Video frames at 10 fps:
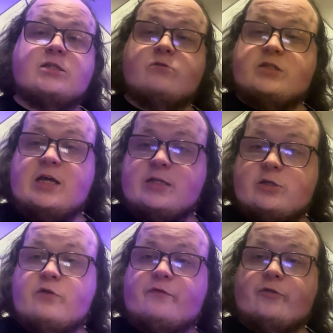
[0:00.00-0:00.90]
So stay
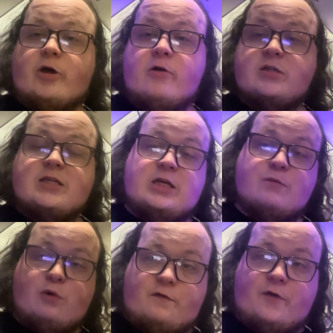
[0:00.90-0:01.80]
tuned for those, the
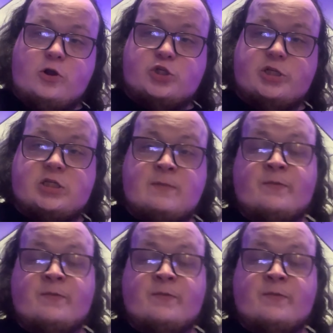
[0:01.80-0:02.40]
ebook versions.